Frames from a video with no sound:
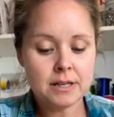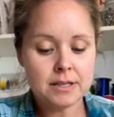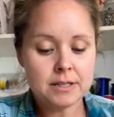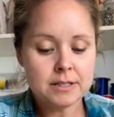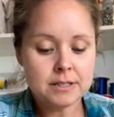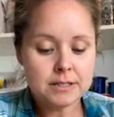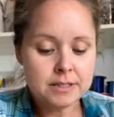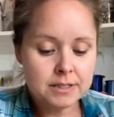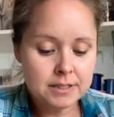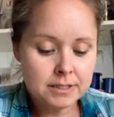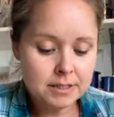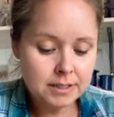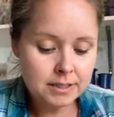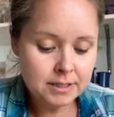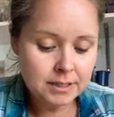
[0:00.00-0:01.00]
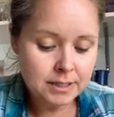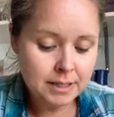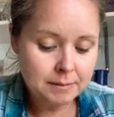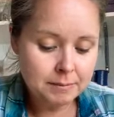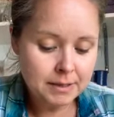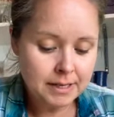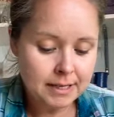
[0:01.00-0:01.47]

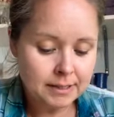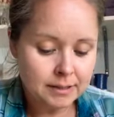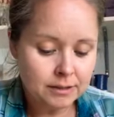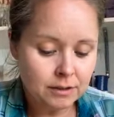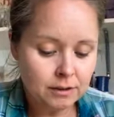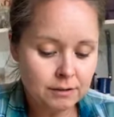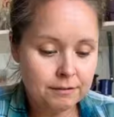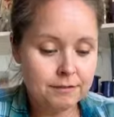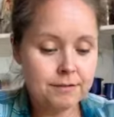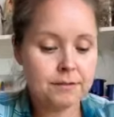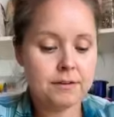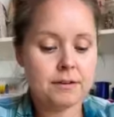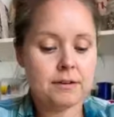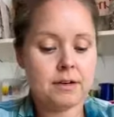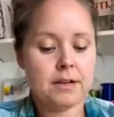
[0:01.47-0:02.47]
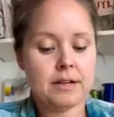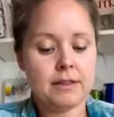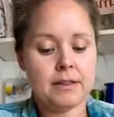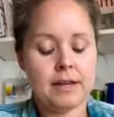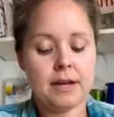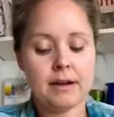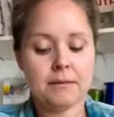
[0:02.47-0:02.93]
snip the end off like
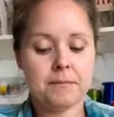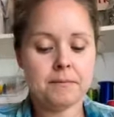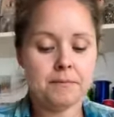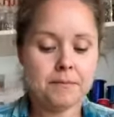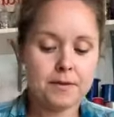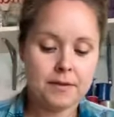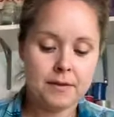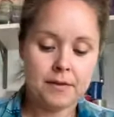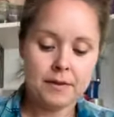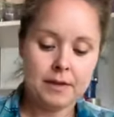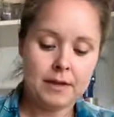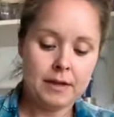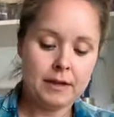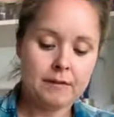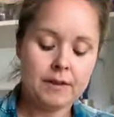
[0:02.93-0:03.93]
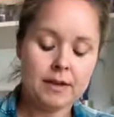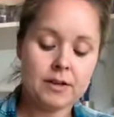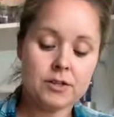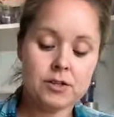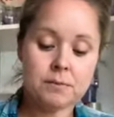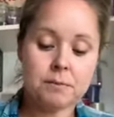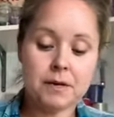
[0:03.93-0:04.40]
that, and then I
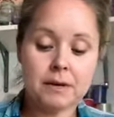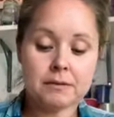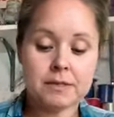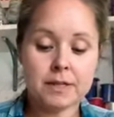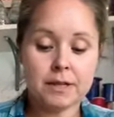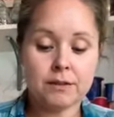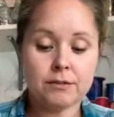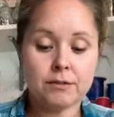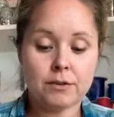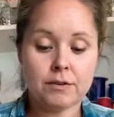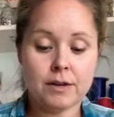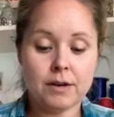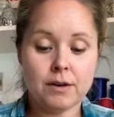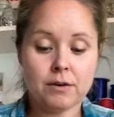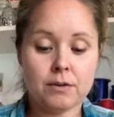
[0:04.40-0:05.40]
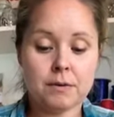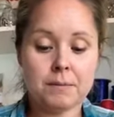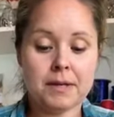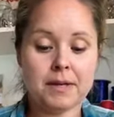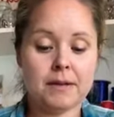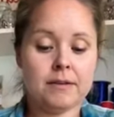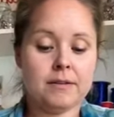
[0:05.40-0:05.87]
should be able to get through that hole a bit
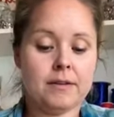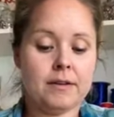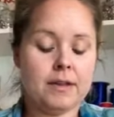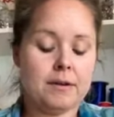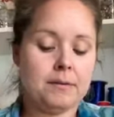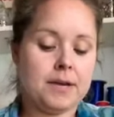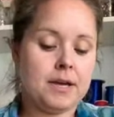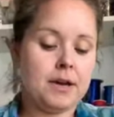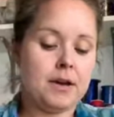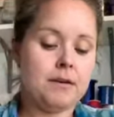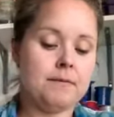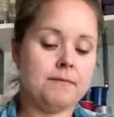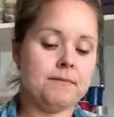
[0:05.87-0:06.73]
easier. There we go.